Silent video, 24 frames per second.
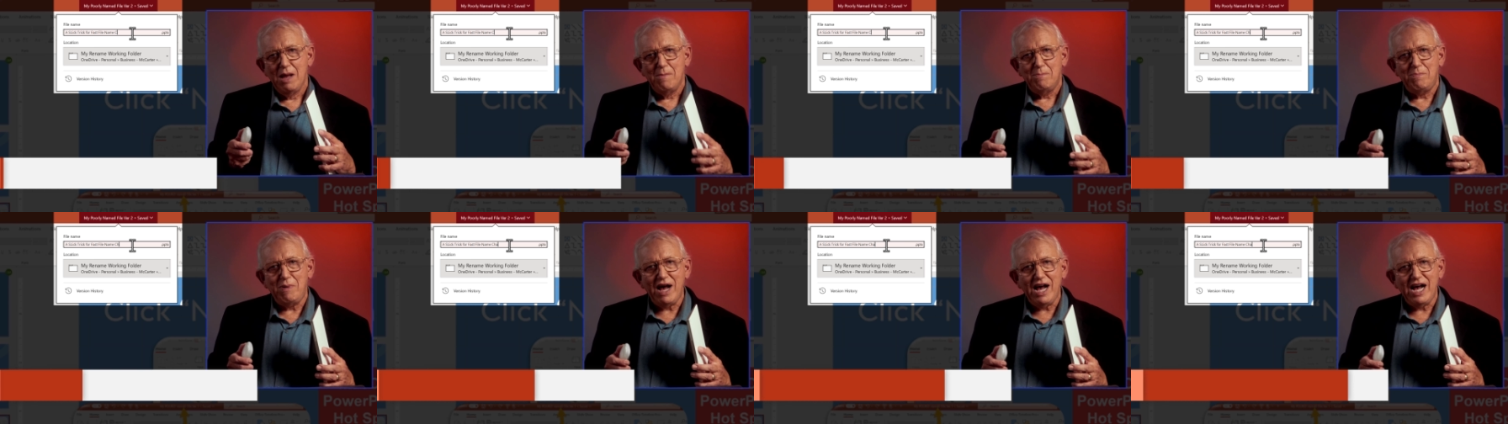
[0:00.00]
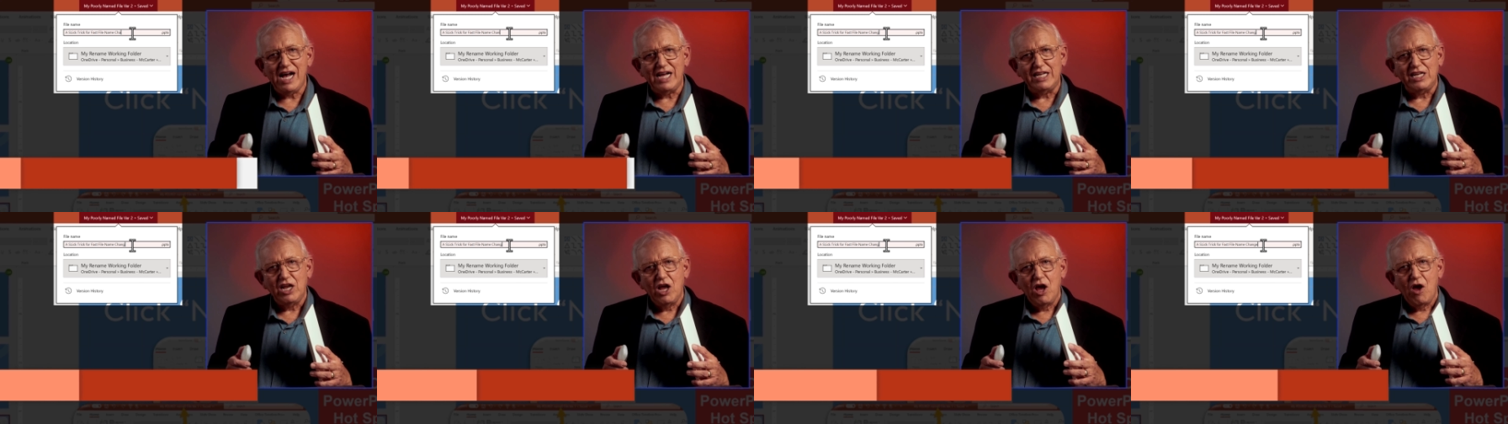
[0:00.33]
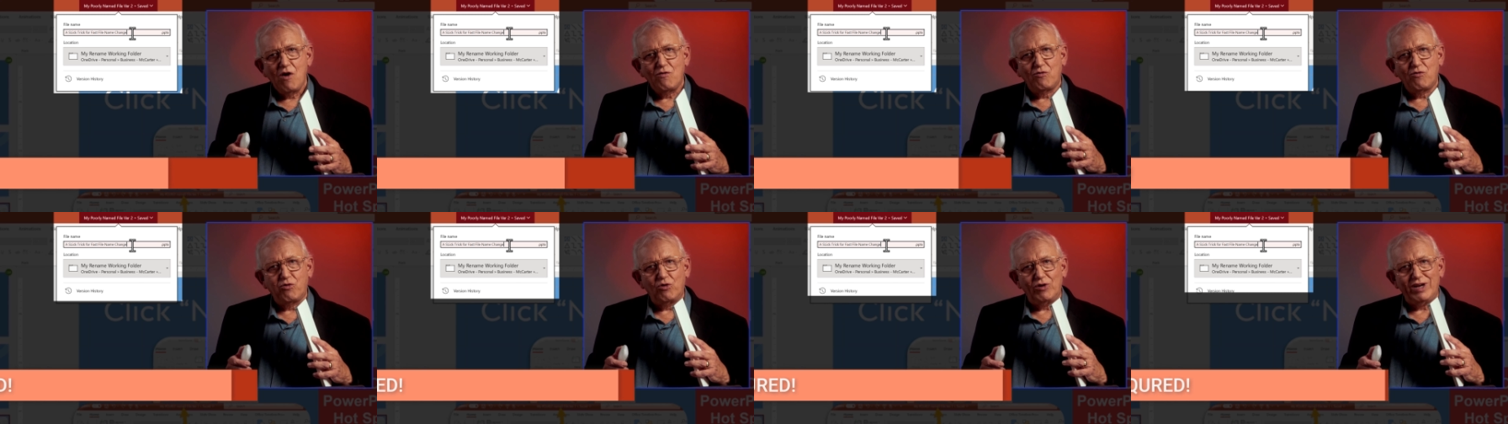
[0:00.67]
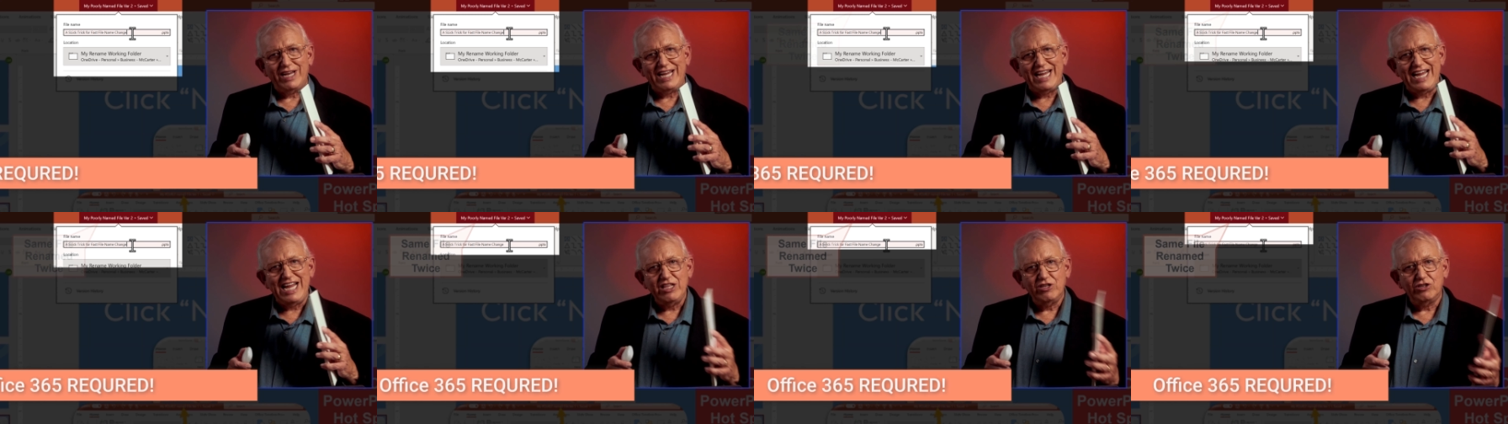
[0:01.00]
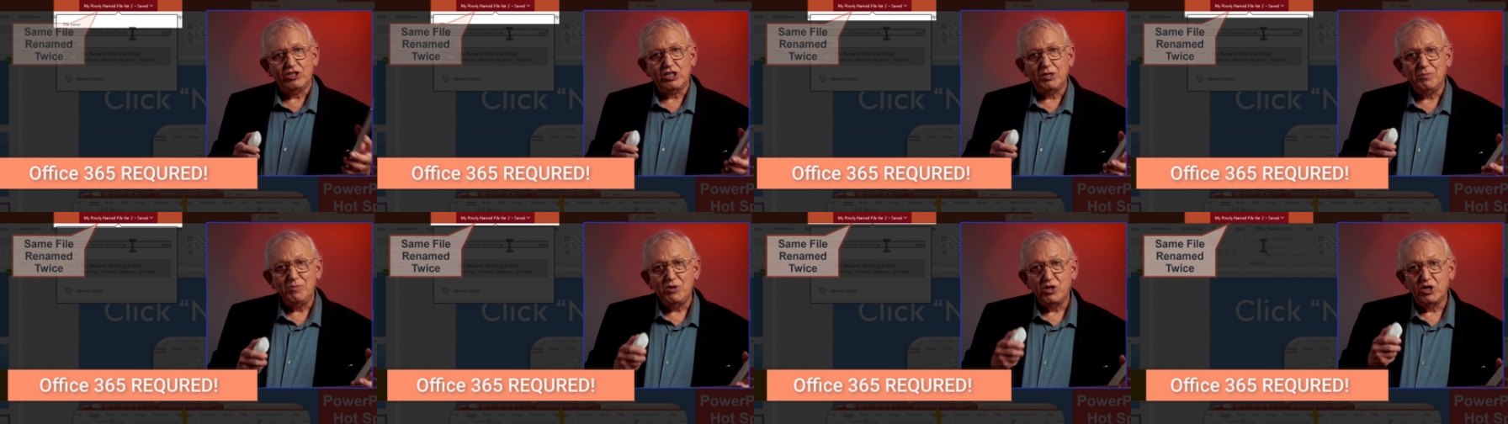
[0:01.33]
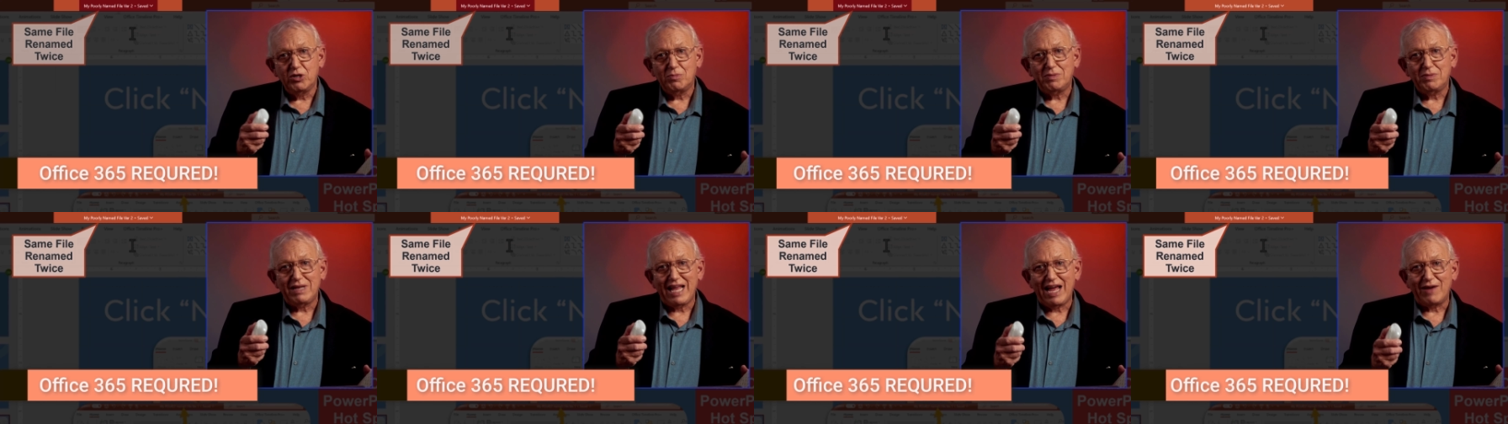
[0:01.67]
But for either
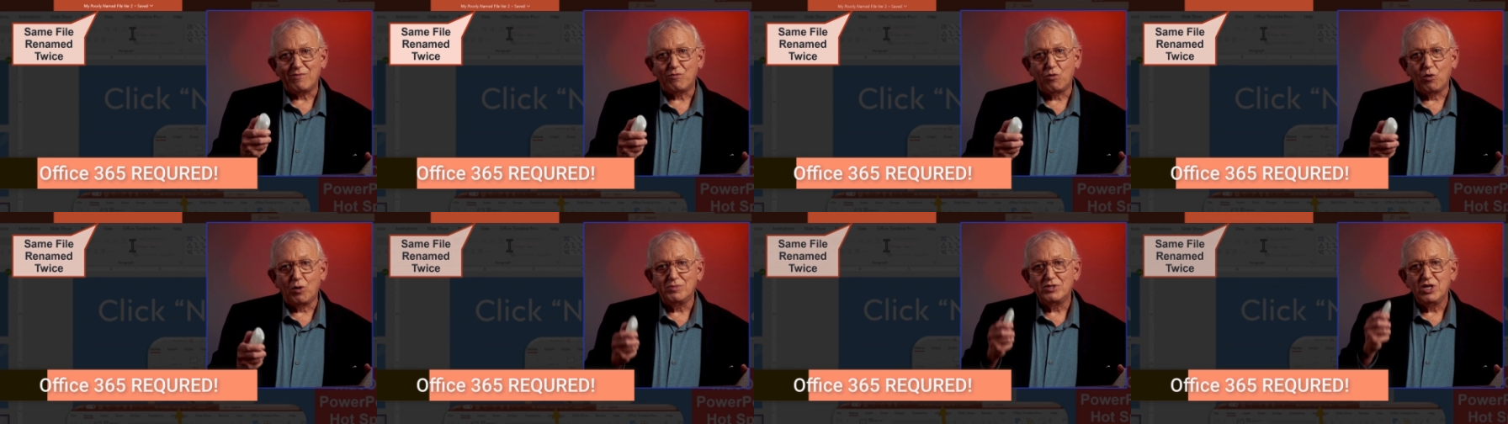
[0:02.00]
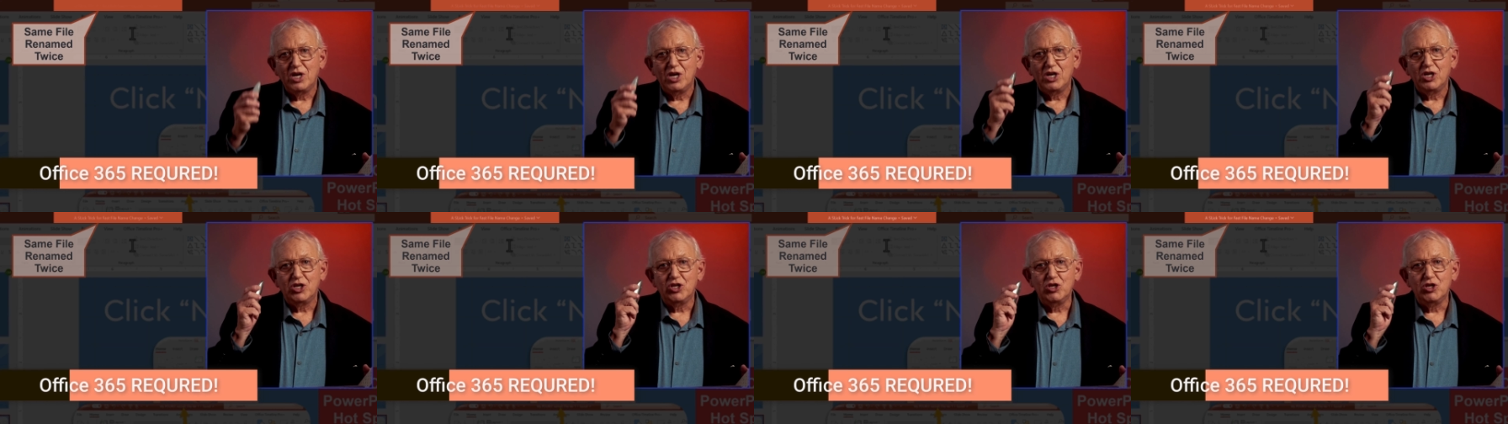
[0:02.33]
computer platforms,